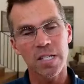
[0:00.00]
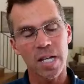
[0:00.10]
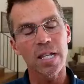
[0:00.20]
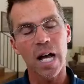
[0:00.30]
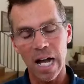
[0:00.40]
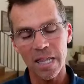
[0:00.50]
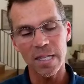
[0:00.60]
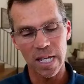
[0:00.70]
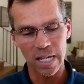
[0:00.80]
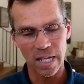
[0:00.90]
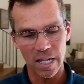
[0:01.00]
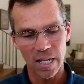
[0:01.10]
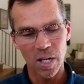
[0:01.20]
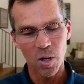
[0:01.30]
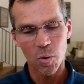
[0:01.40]
I think
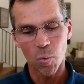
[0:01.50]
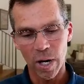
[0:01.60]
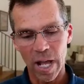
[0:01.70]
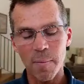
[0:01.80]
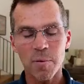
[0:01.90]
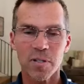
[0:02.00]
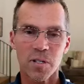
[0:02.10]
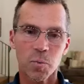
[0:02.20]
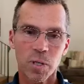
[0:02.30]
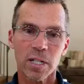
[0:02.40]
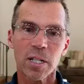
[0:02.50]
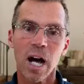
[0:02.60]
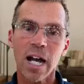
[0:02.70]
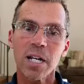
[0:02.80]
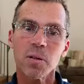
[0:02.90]
what happens is we
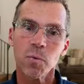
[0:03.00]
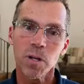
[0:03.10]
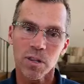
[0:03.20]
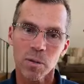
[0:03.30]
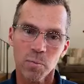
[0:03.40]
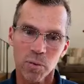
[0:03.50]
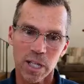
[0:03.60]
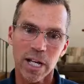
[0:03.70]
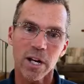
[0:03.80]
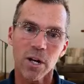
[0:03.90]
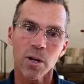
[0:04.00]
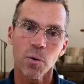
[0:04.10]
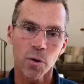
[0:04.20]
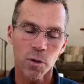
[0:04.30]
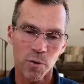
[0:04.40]
align with the player
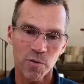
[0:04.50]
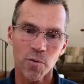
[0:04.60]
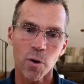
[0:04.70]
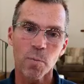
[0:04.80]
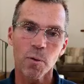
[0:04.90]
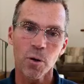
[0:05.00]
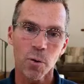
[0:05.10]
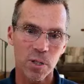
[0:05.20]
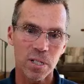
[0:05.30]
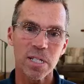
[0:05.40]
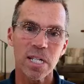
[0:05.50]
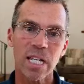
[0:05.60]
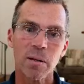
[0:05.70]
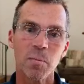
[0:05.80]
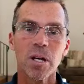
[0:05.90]
or the performer or the
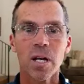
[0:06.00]
team